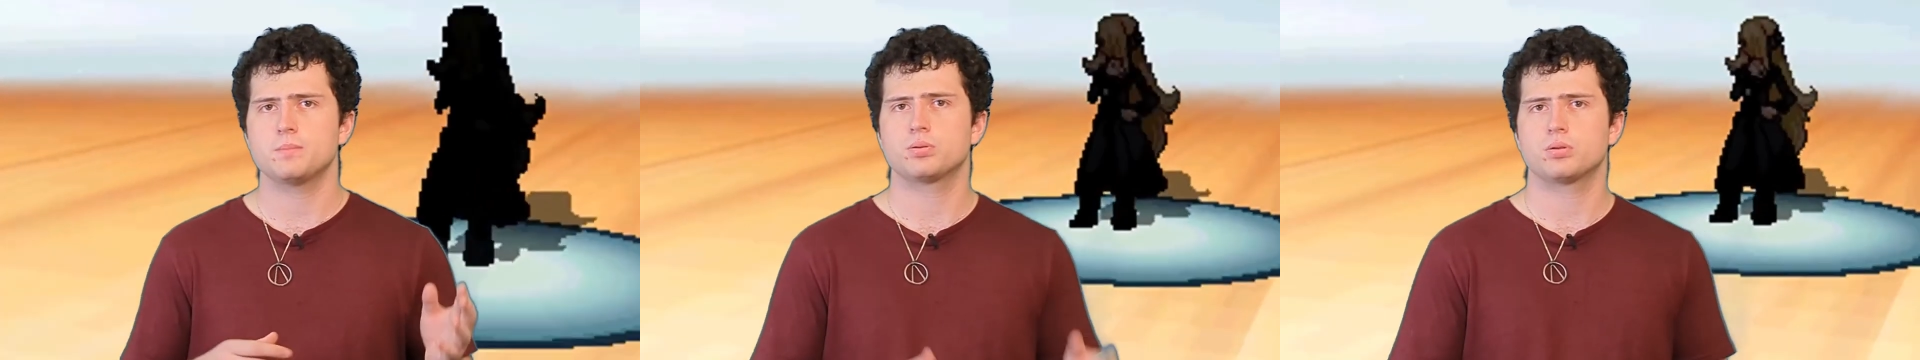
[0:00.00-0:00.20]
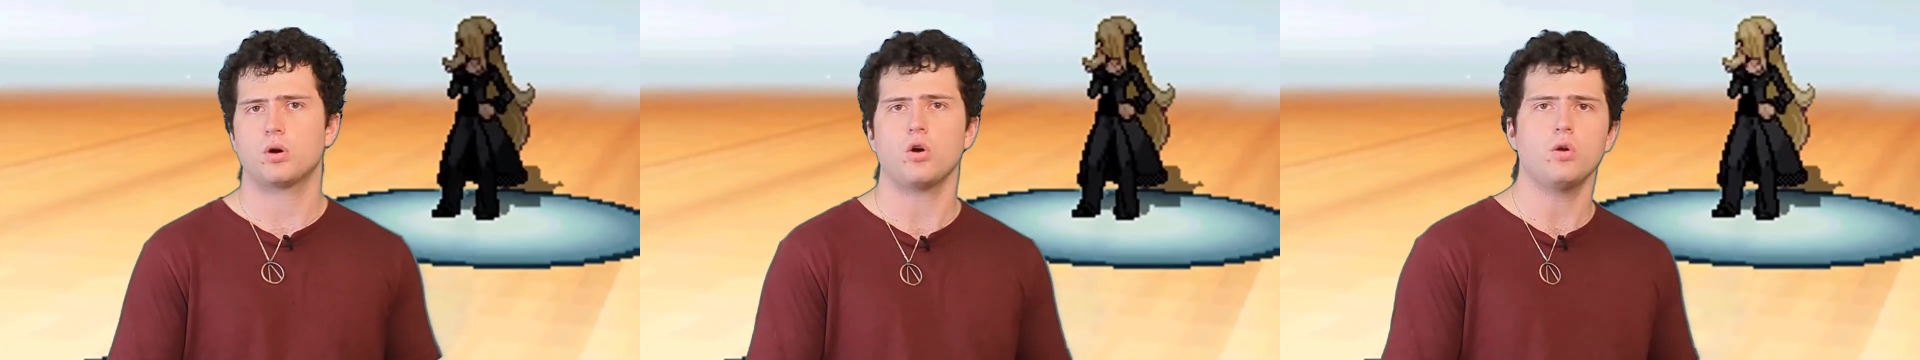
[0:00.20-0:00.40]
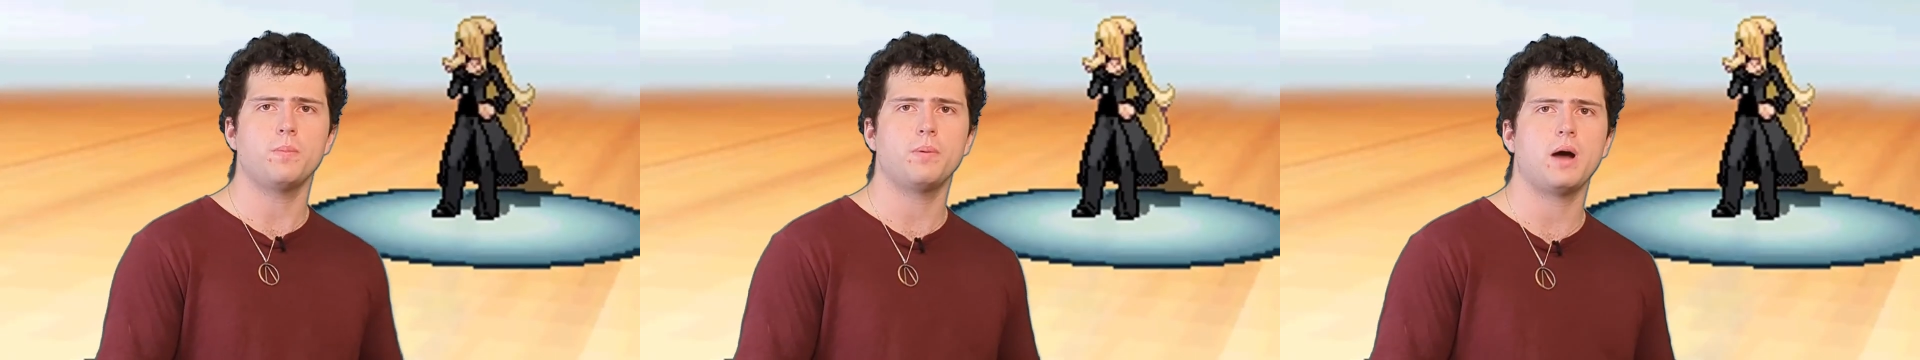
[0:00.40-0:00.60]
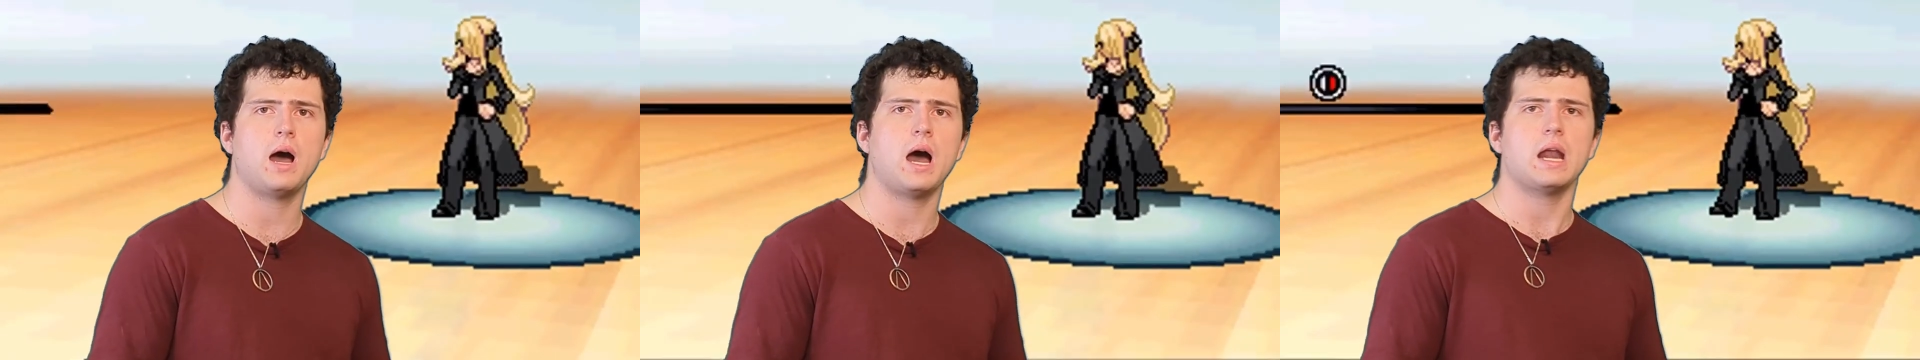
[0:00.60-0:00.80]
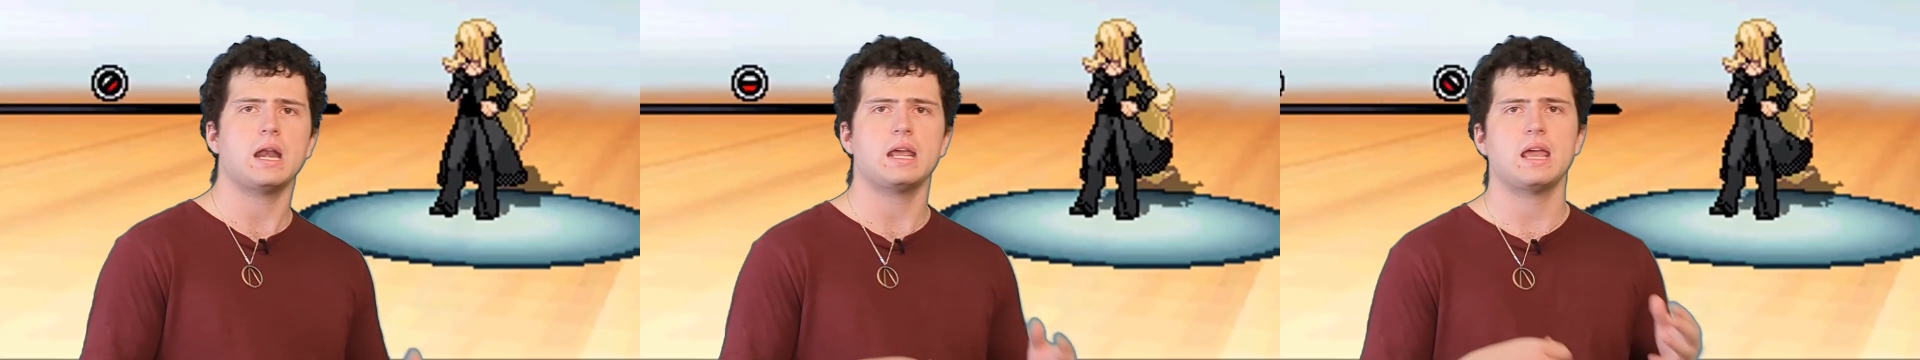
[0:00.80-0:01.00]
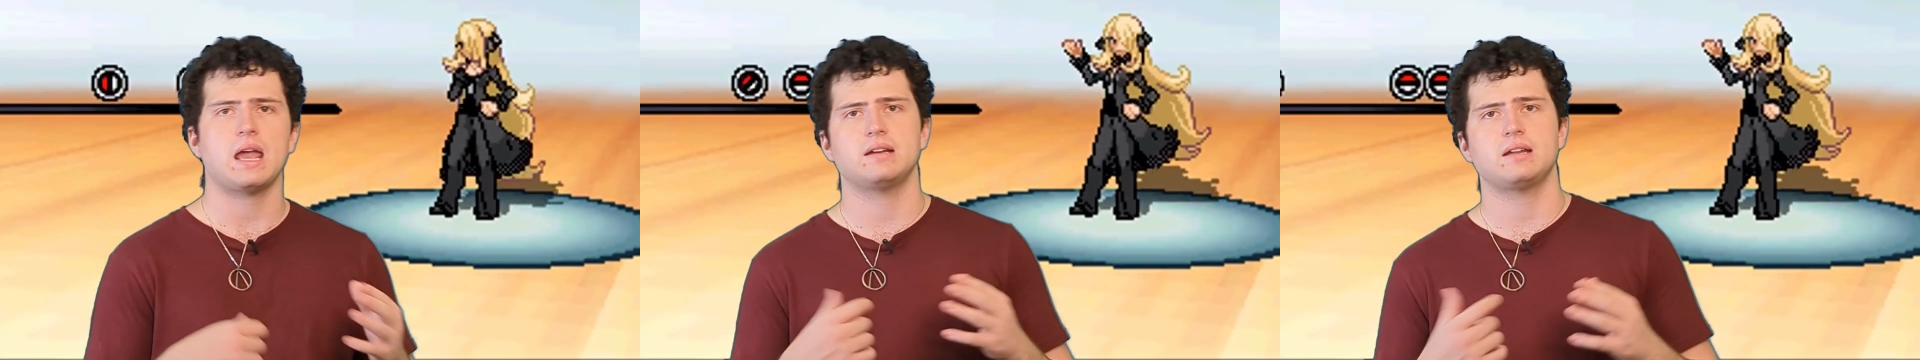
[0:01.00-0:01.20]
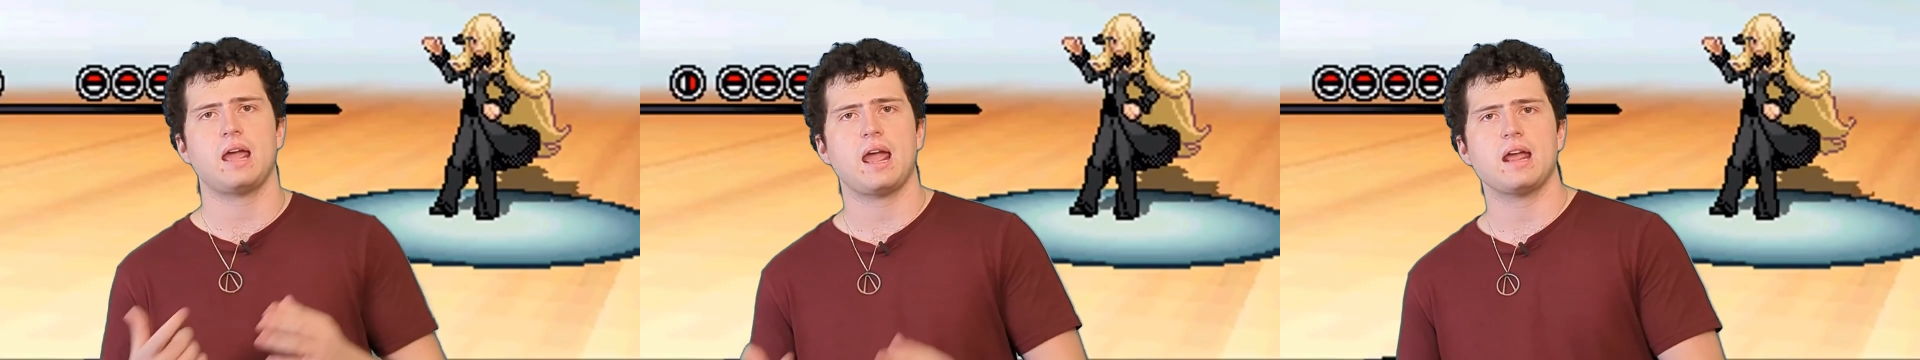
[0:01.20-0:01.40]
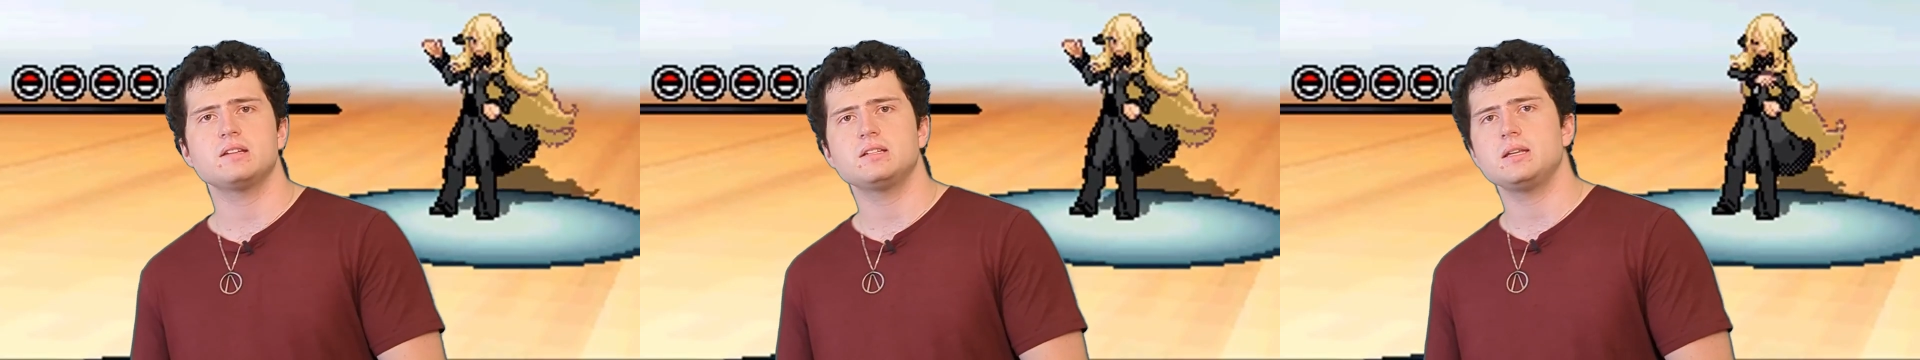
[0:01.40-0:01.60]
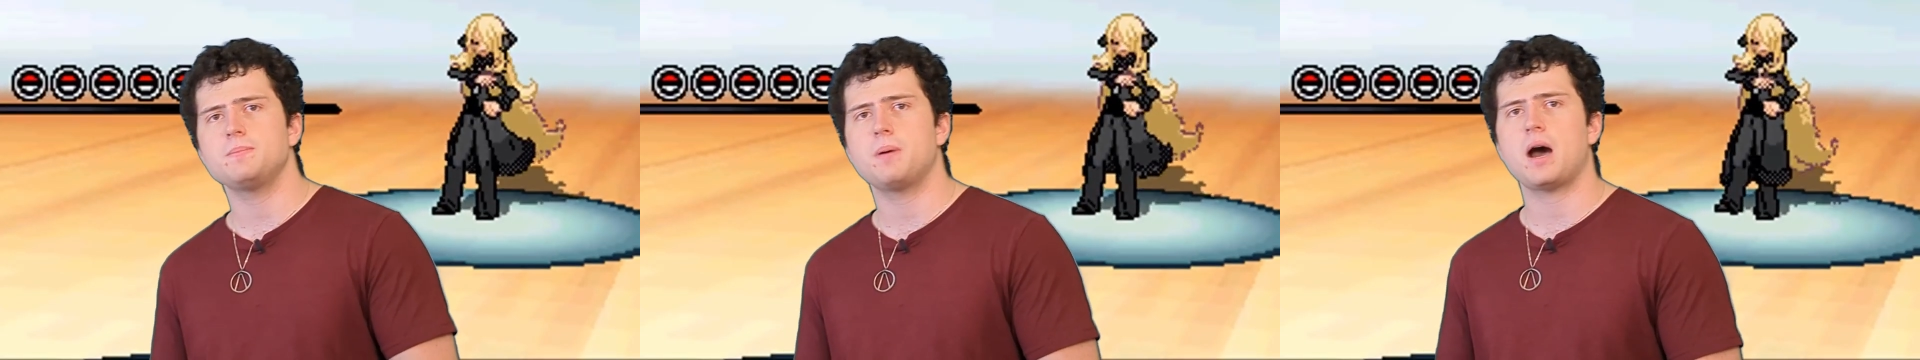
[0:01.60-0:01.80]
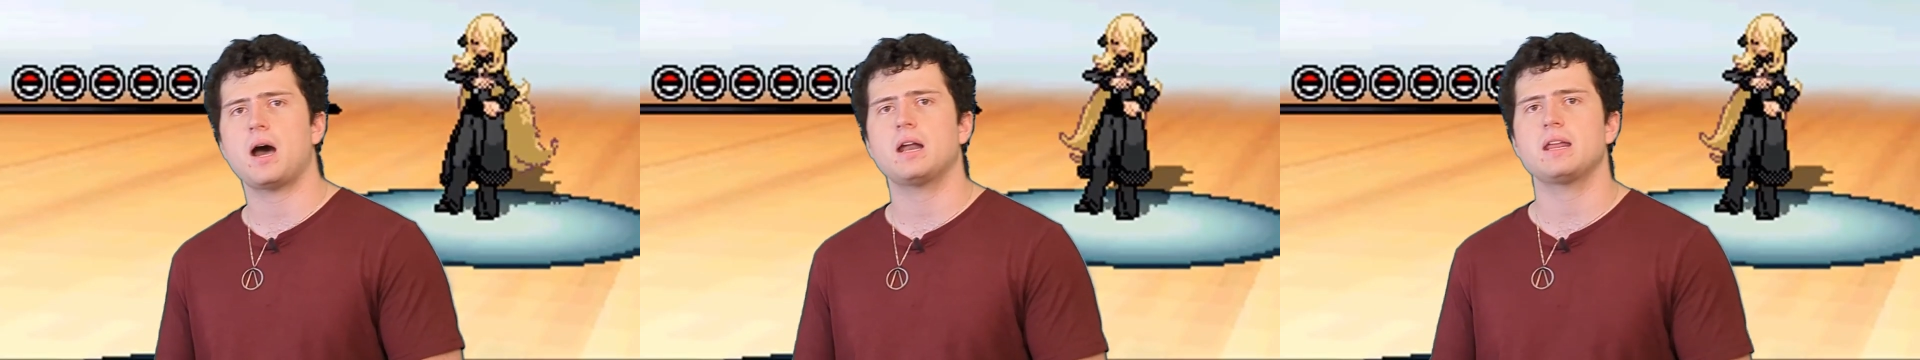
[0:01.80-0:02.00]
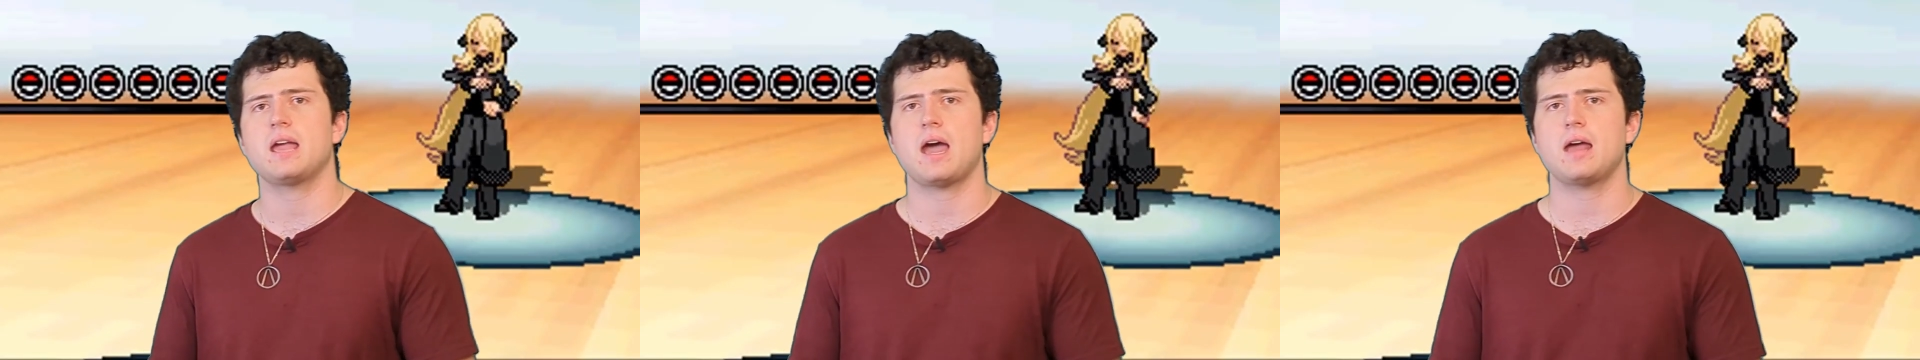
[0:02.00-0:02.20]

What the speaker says: pro-party and anti-party